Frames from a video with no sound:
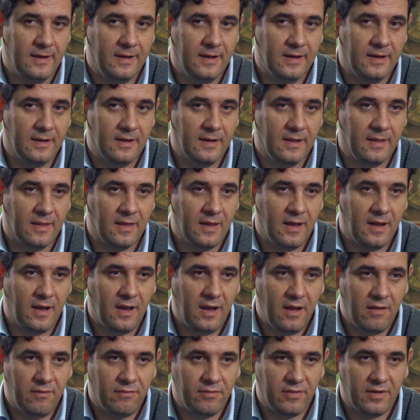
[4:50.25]
in the
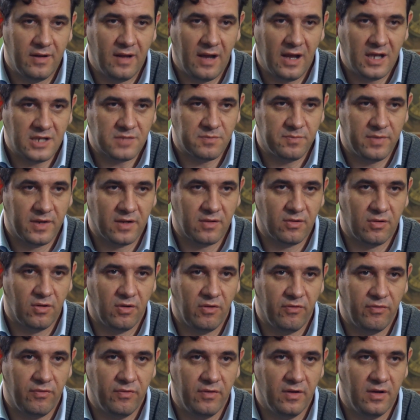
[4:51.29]
every aspect
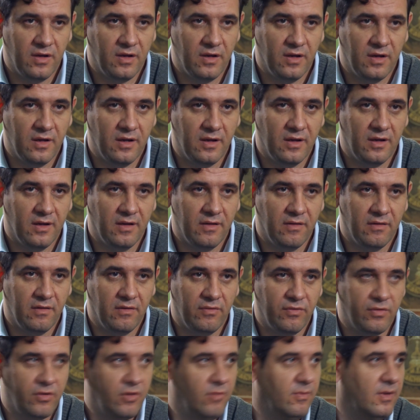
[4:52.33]
of, uh, uh of
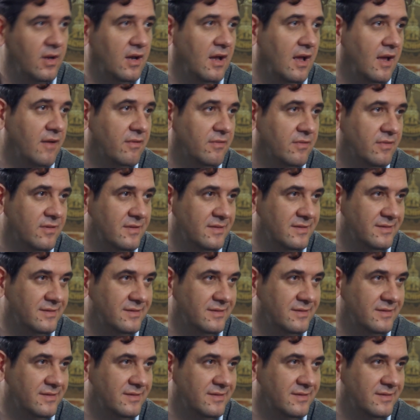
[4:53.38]
human life.